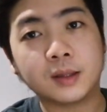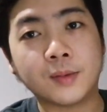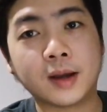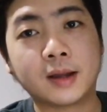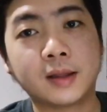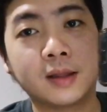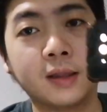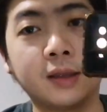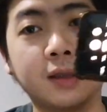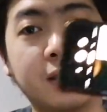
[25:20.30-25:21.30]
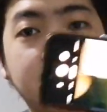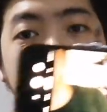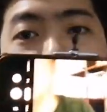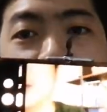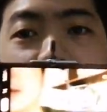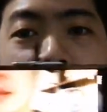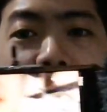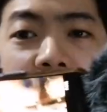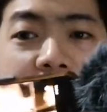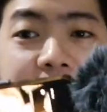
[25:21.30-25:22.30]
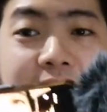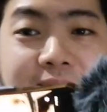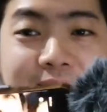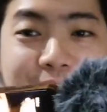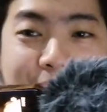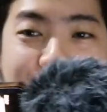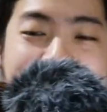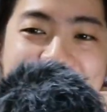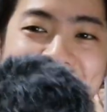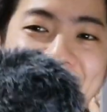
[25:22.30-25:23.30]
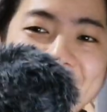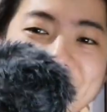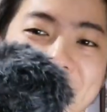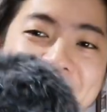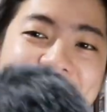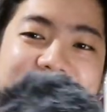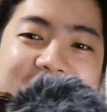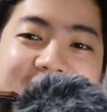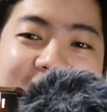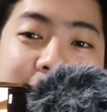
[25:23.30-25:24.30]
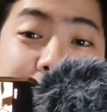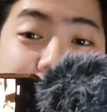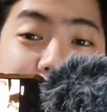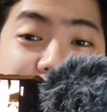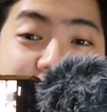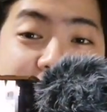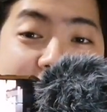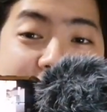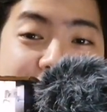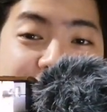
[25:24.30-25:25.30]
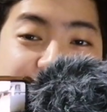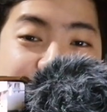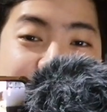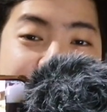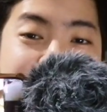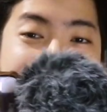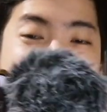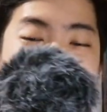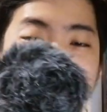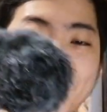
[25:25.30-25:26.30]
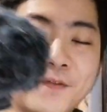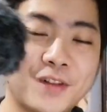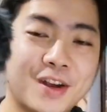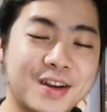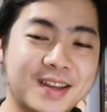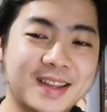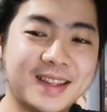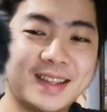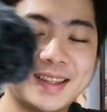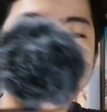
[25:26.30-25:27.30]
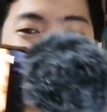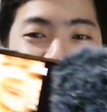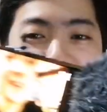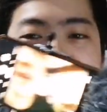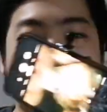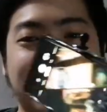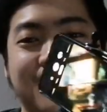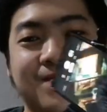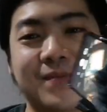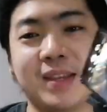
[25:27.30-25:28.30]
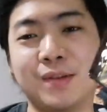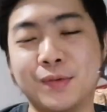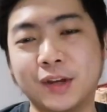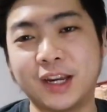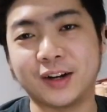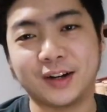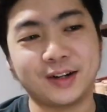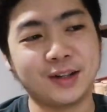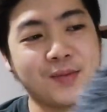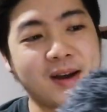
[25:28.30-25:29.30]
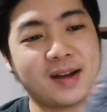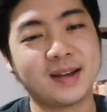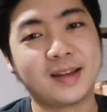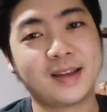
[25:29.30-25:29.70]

Di ba? So this is it, guys. You, di ba? You already have your vlog set up. Yung gear, di ba?